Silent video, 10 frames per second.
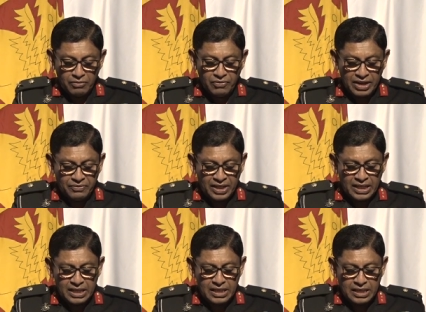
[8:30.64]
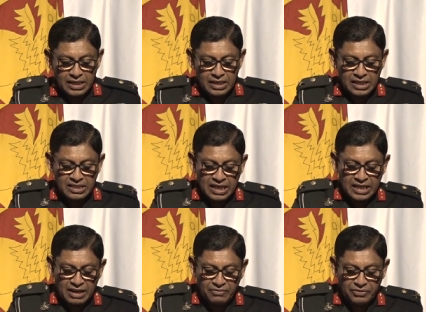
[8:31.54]
When we
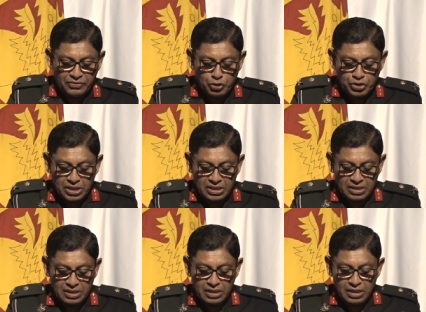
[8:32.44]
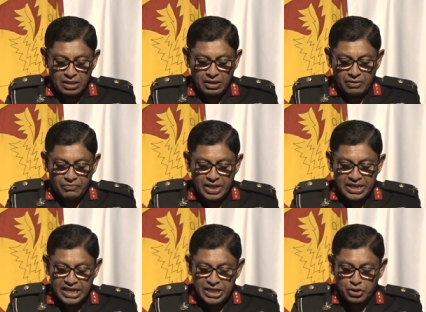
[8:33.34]
design our futures, we
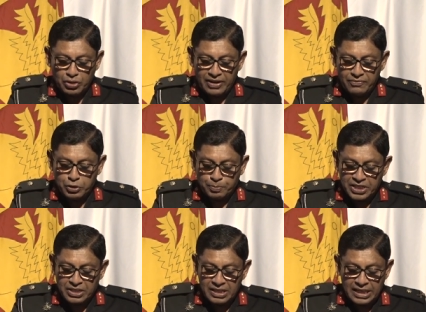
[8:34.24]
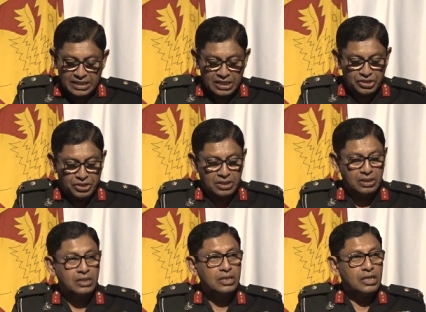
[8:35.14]
need to give special
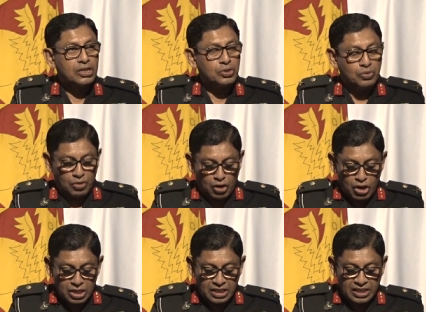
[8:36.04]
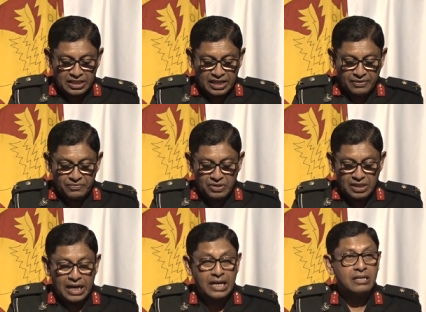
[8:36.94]
attention to
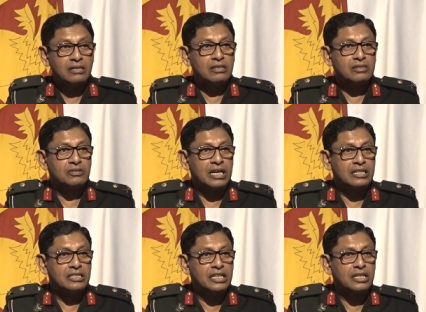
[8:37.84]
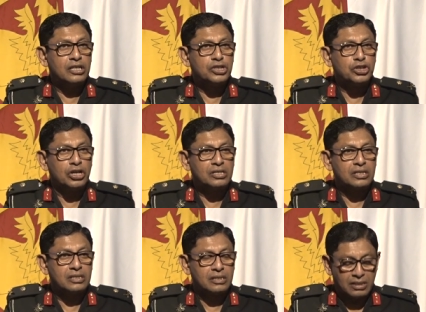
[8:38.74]
alternatives and strategic
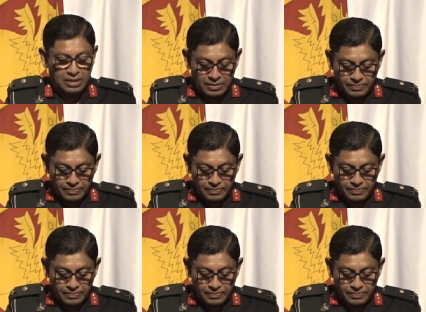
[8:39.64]
choices.